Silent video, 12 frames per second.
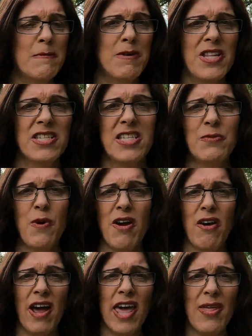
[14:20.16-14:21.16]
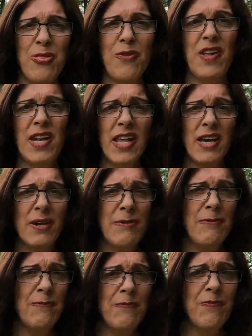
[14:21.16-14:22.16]
But this is where I end the video,
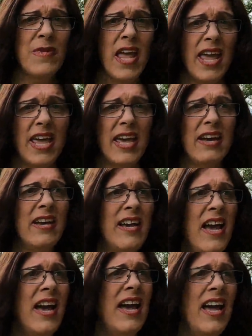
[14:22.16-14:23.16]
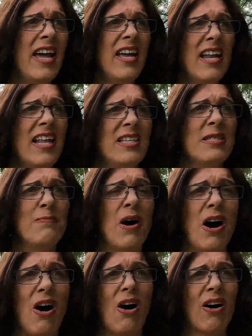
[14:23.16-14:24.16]
here in
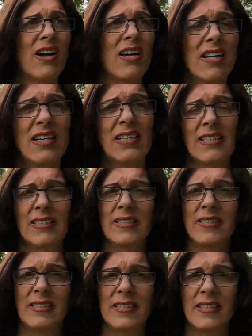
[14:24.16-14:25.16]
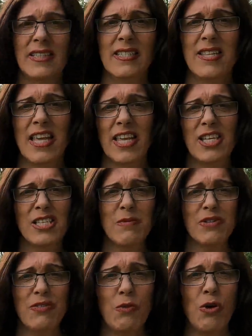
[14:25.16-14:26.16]
Klenzepark. So thank you so
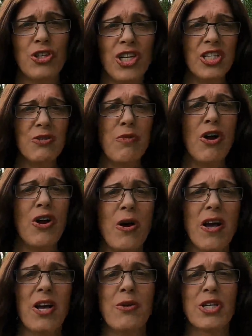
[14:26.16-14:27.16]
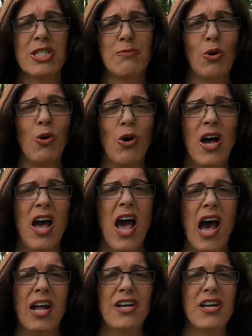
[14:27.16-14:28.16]
much for watching. Tomorrow I'm going to explore
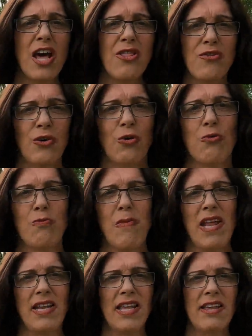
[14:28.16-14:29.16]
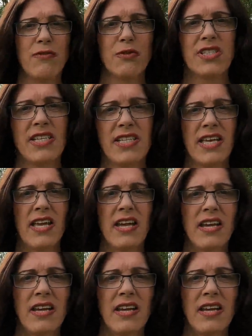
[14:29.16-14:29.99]
another old medieval city.